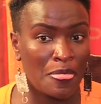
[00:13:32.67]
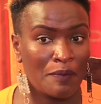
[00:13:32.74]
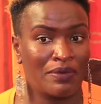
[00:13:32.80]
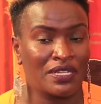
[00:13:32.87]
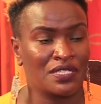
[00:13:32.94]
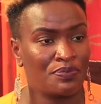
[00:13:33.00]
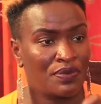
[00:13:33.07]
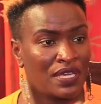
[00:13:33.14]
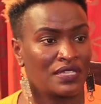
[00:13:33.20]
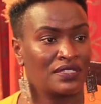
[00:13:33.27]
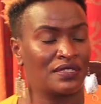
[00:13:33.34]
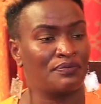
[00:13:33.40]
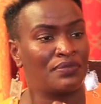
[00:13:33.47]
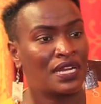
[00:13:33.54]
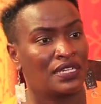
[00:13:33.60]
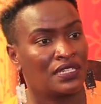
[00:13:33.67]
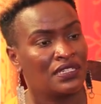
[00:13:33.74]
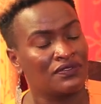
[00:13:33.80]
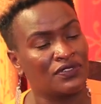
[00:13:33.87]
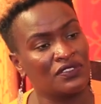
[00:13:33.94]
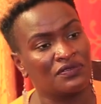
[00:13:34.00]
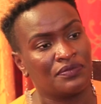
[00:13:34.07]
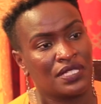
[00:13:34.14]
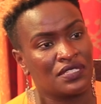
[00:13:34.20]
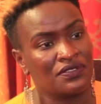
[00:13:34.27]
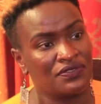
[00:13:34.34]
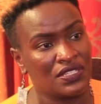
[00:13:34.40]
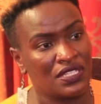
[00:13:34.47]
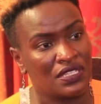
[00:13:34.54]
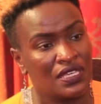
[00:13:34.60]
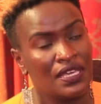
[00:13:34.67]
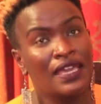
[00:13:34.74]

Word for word: but pay us a brand involvement fee.